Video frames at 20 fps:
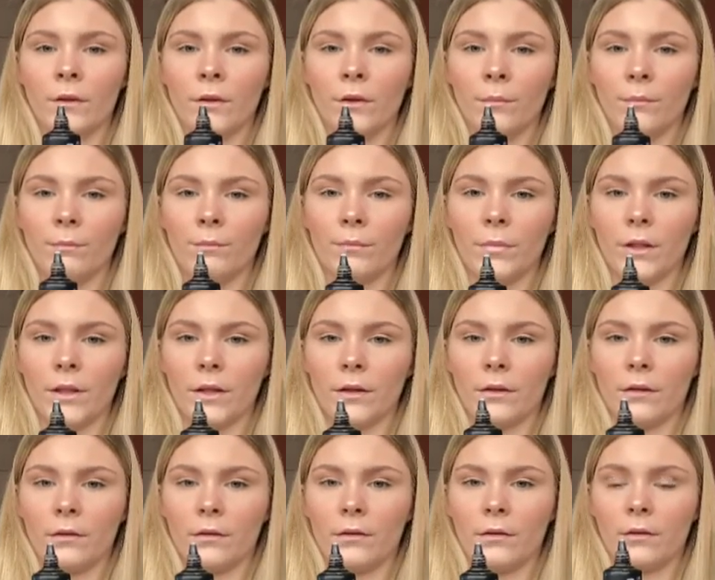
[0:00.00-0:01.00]
But yeah,
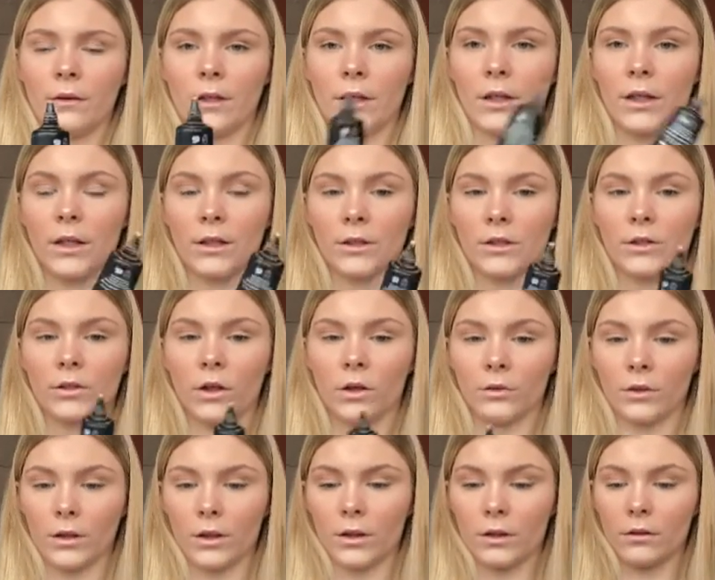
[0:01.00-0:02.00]
it's so
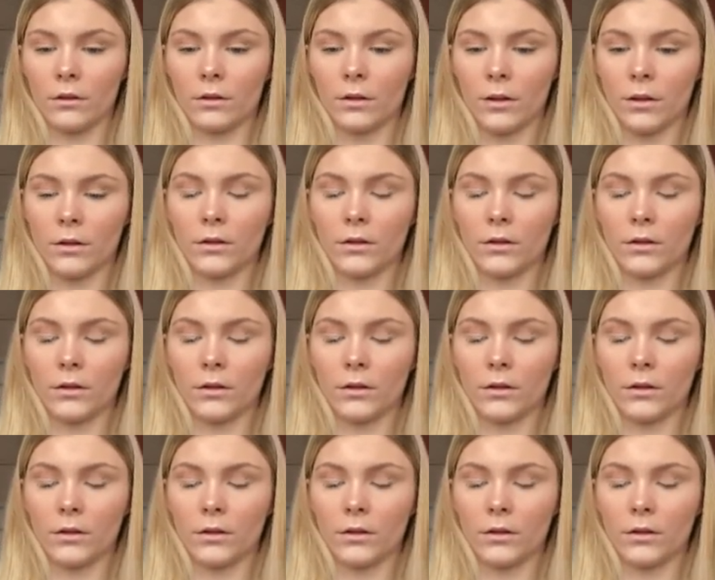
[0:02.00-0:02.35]
nice.